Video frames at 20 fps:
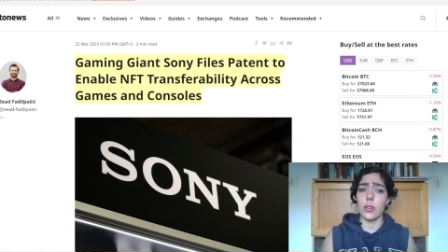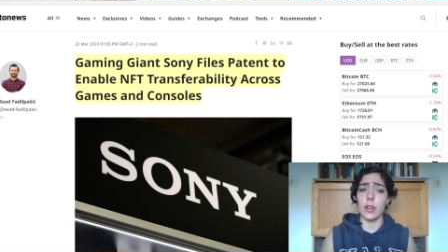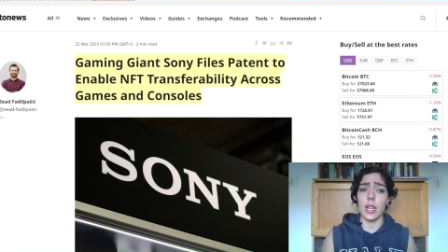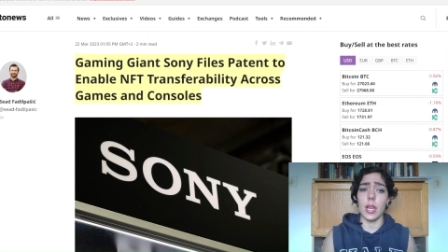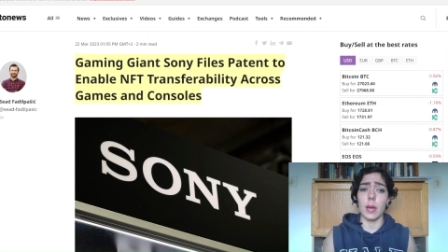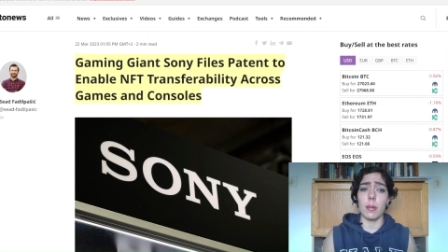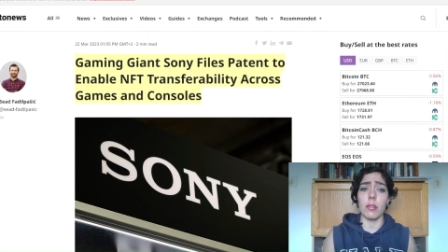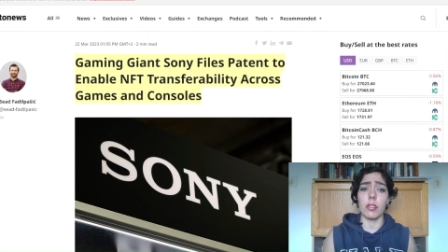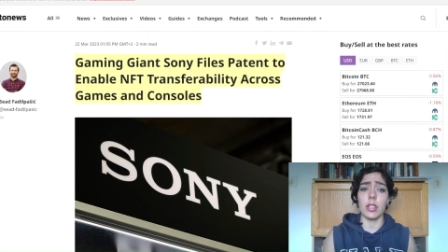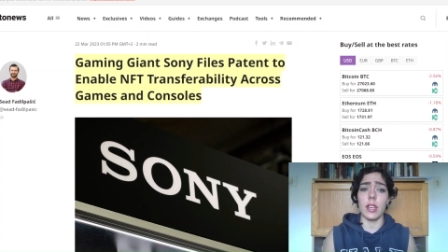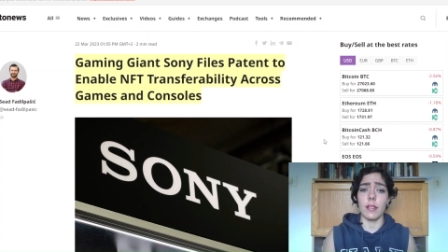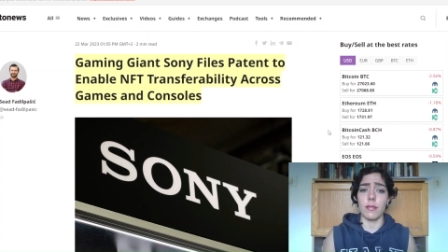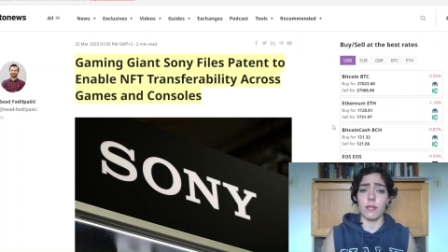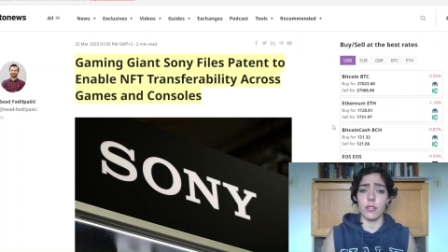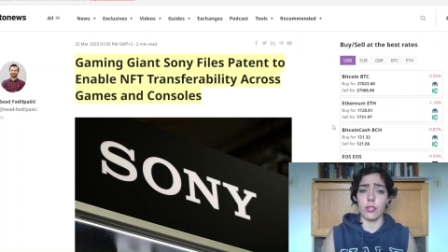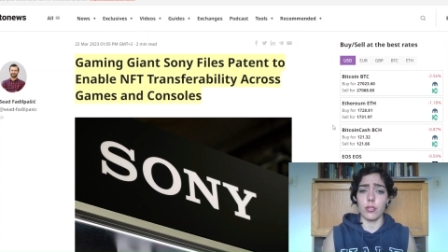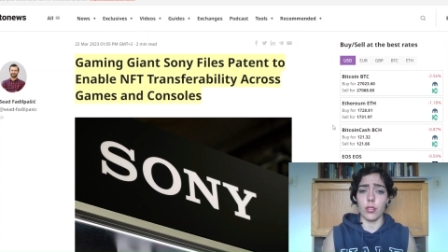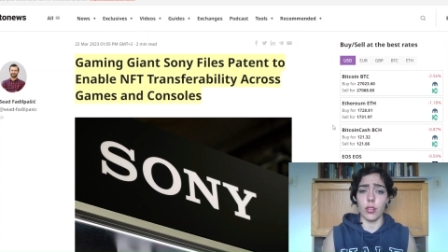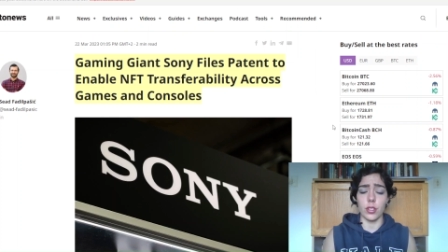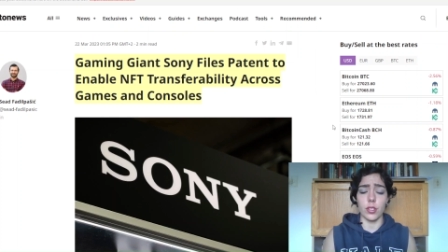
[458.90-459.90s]
to enable N F
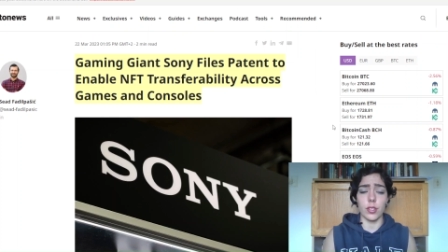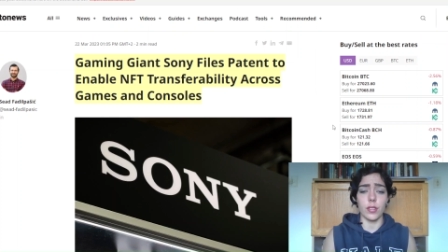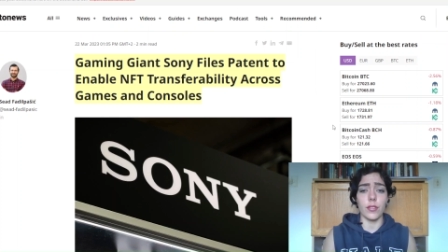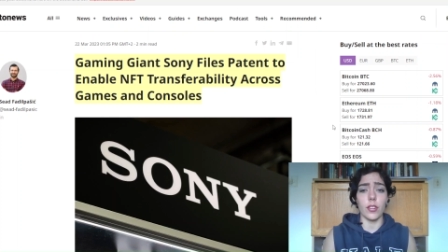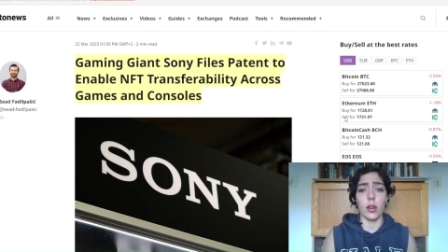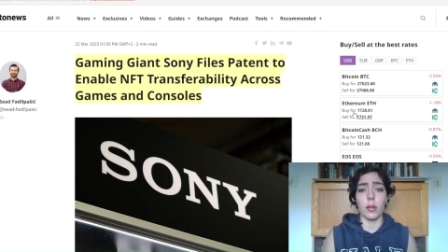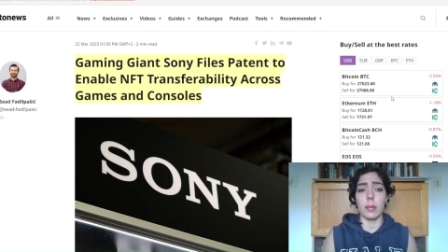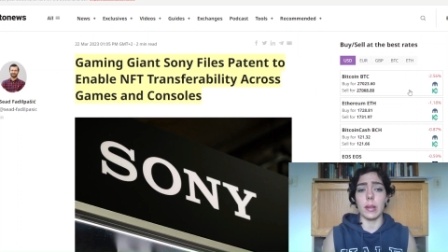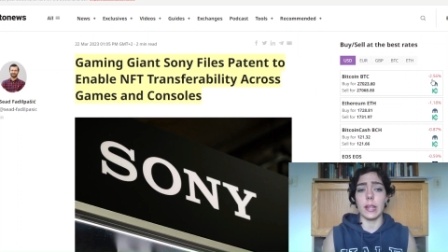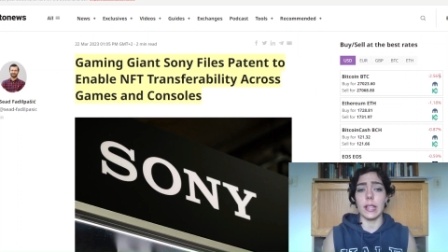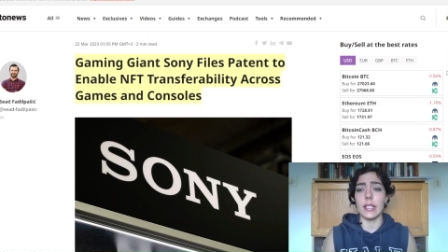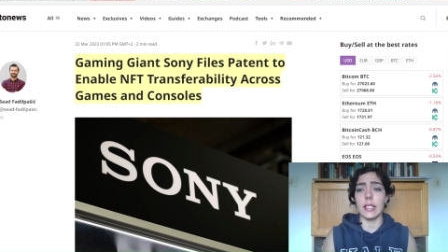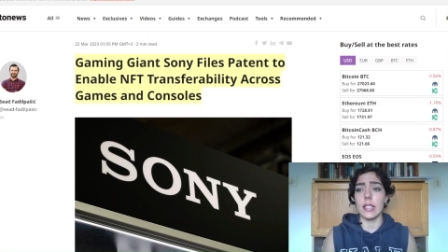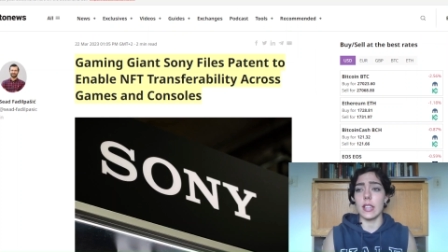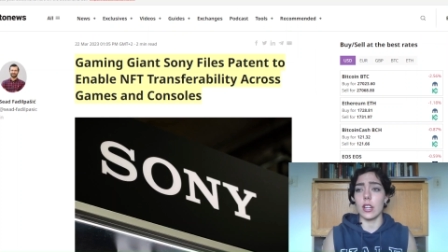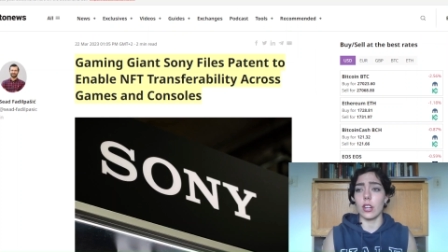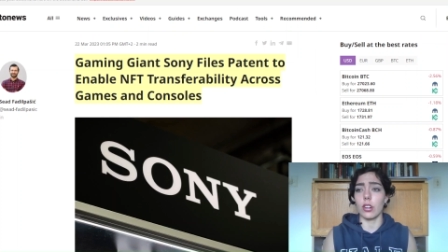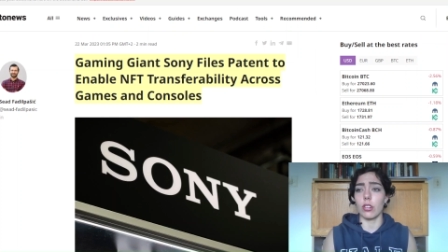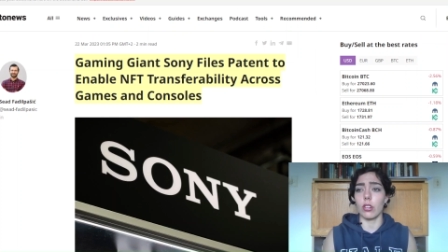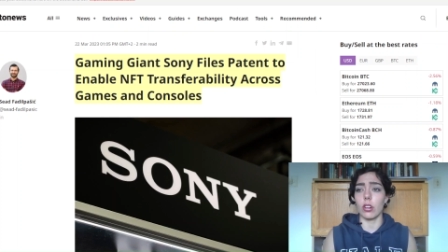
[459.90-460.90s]
T
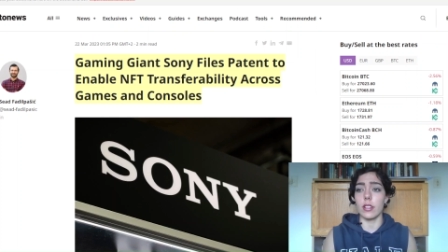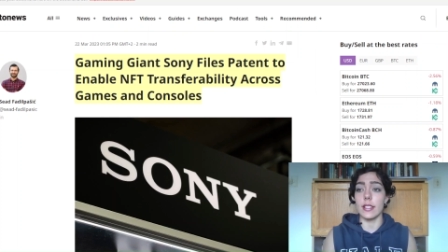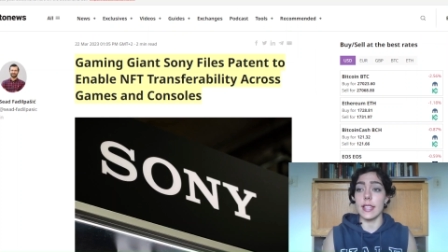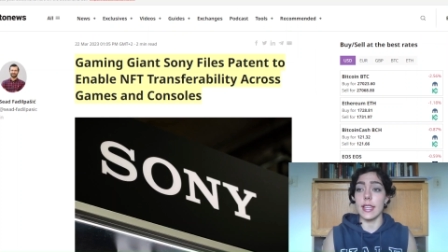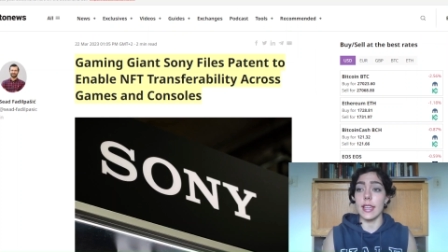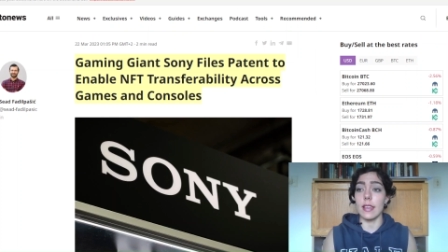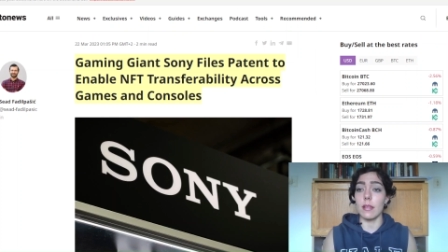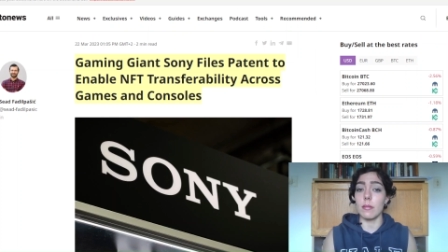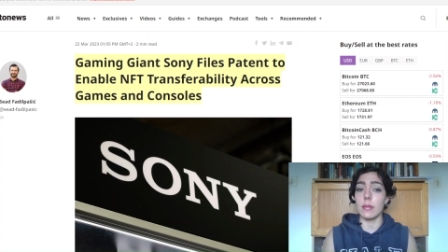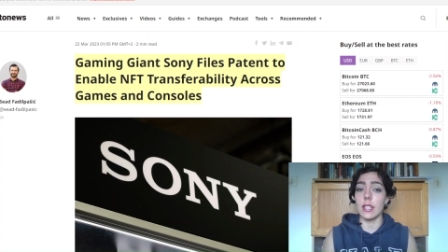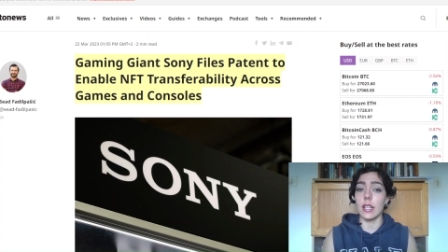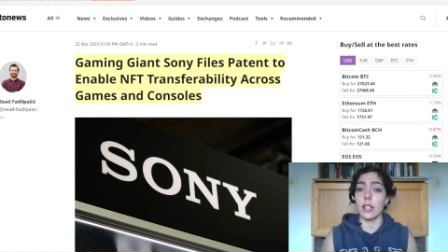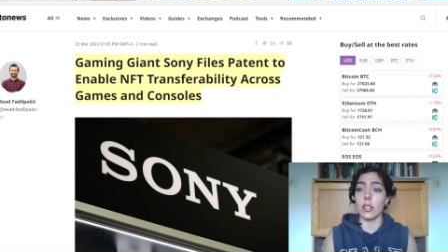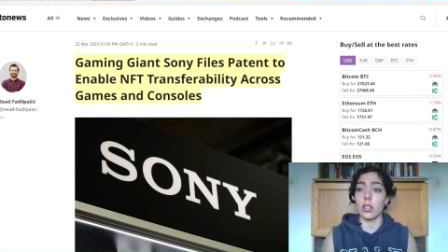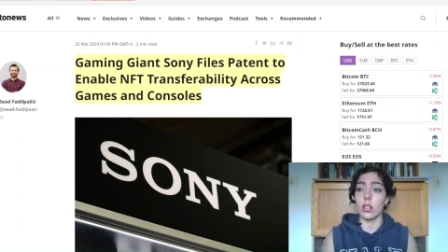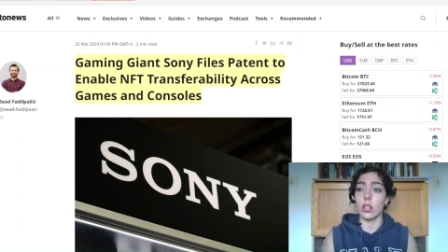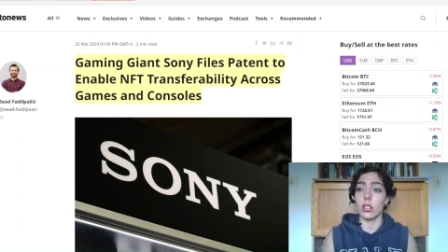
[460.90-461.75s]
transferability across games and